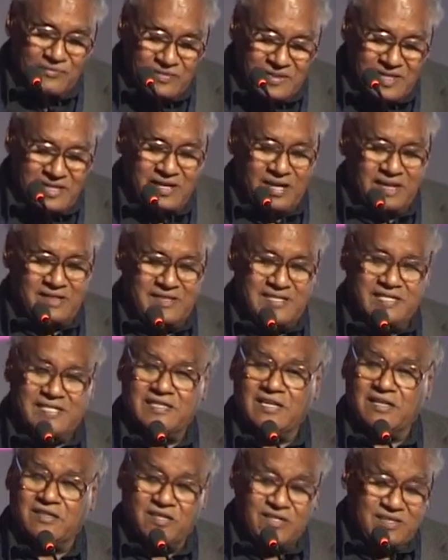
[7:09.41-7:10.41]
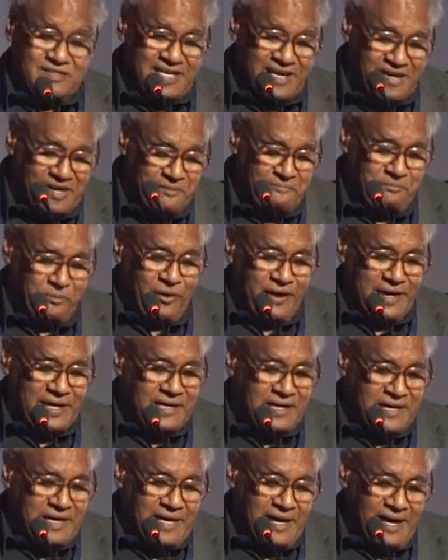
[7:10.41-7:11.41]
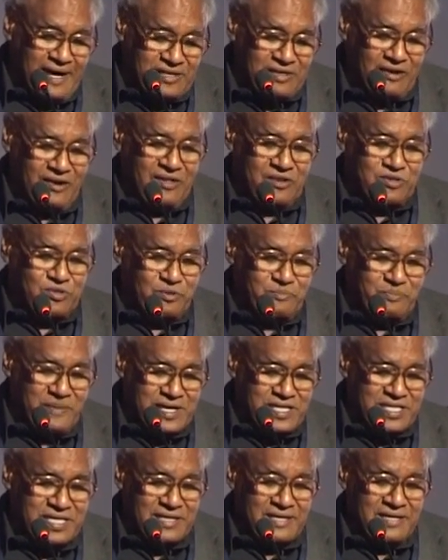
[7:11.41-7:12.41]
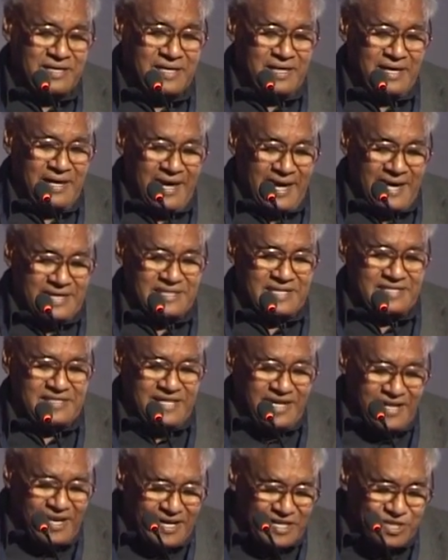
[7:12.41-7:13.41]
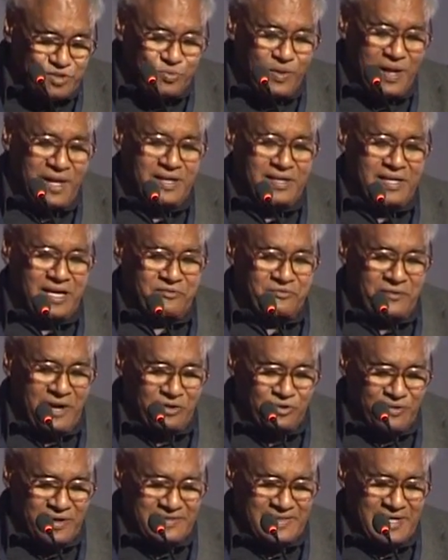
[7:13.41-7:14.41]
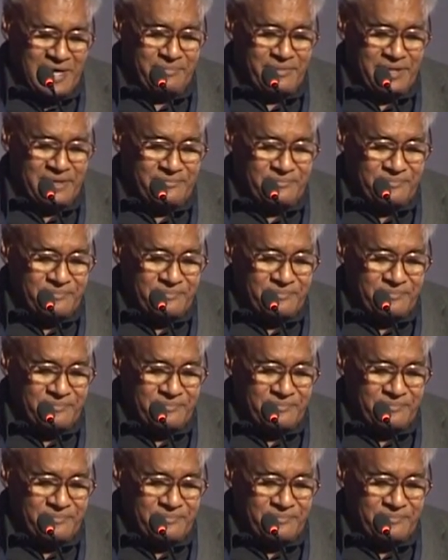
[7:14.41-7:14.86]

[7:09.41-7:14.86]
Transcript: This is the second point I thought I should mention as a serious one that we have to examine.